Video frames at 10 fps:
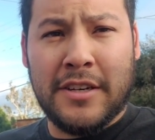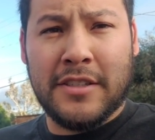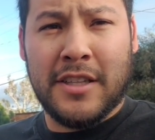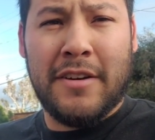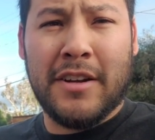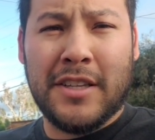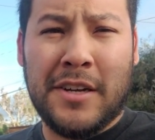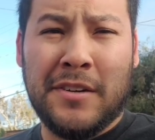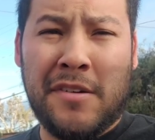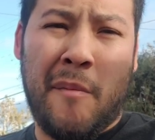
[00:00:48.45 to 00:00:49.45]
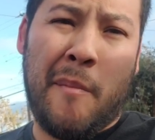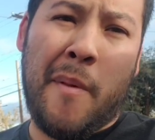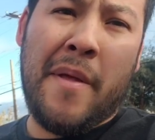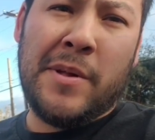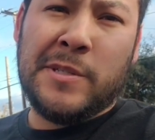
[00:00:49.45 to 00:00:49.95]
Do you see that right there?
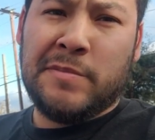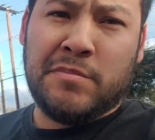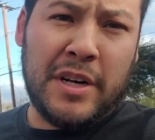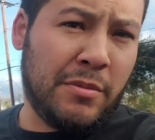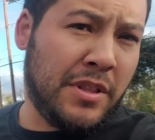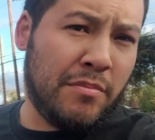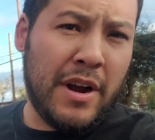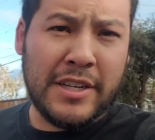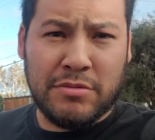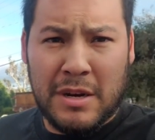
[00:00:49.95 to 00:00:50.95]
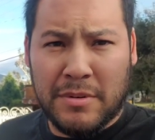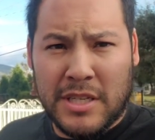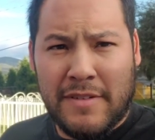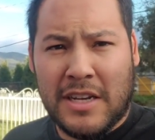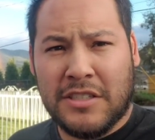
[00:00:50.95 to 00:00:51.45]
Probably one of the brightest rainbows
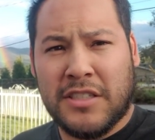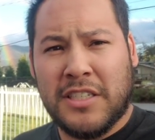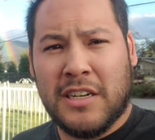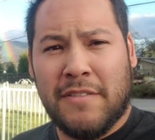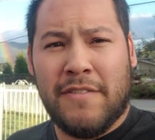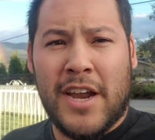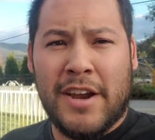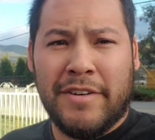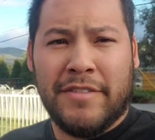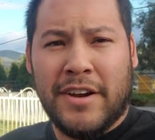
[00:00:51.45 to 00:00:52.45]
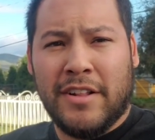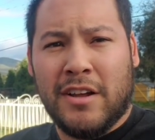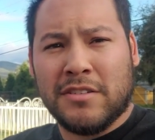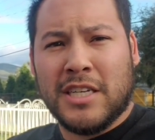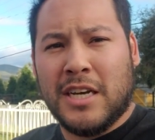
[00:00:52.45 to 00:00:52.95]
I've actually seen in a very, very
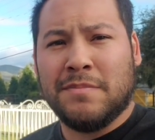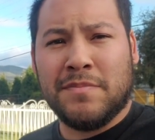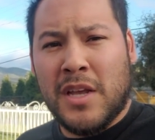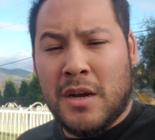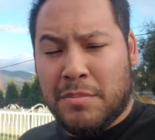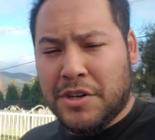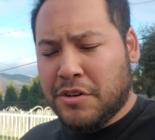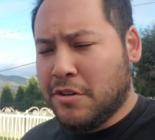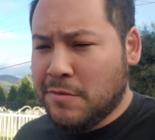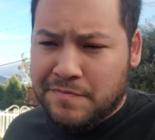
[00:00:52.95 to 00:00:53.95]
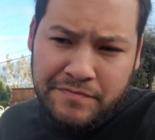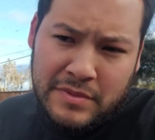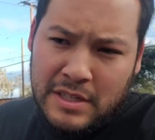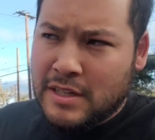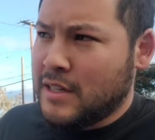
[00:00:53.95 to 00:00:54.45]
long time. Pretty cool.
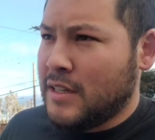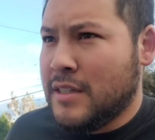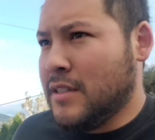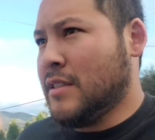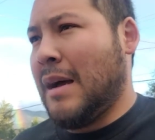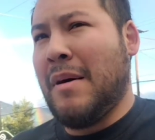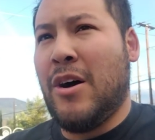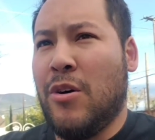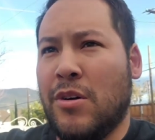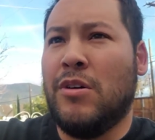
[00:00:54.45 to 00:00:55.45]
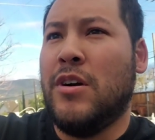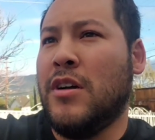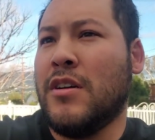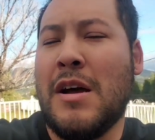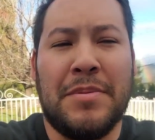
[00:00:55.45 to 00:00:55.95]
Not my whole
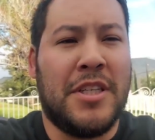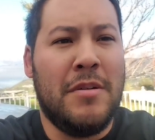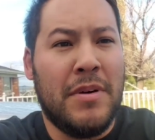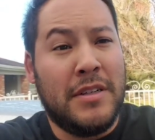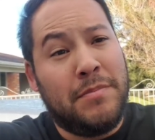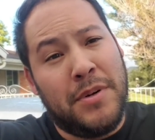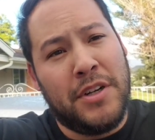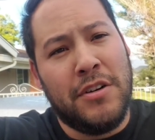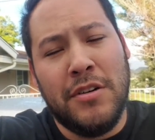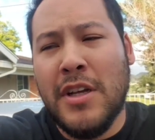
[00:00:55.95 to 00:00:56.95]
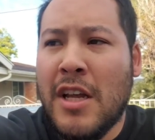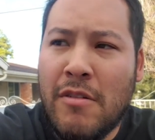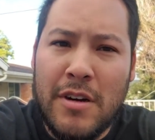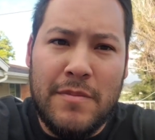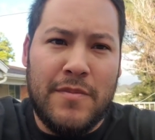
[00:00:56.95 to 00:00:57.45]
cup of tea, but pretty cool.
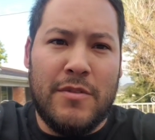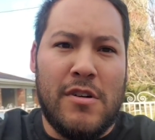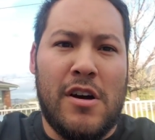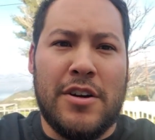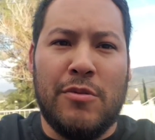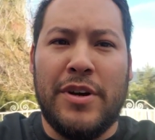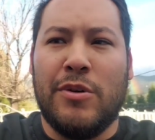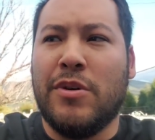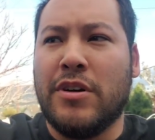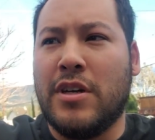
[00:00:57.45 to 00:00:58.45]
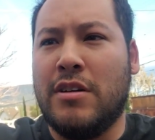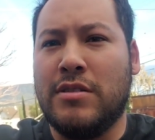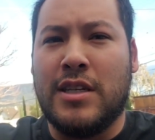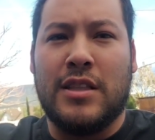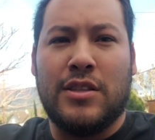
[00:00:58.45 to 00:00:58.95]
Well, we're on our way to work.
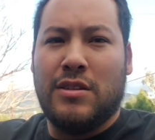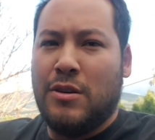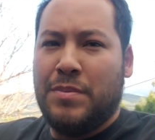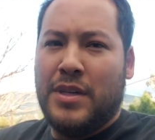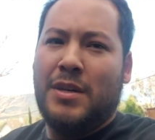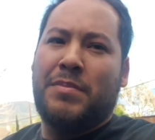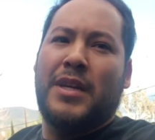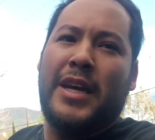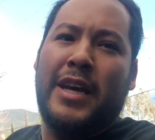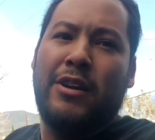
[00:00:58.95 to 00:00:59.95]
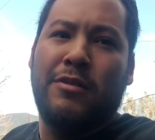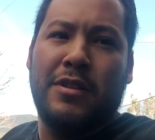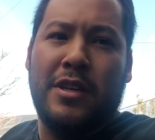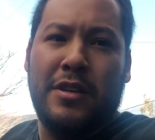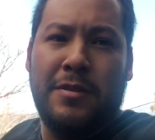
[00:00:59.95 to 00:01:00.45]
Let's get the door open up and head over there.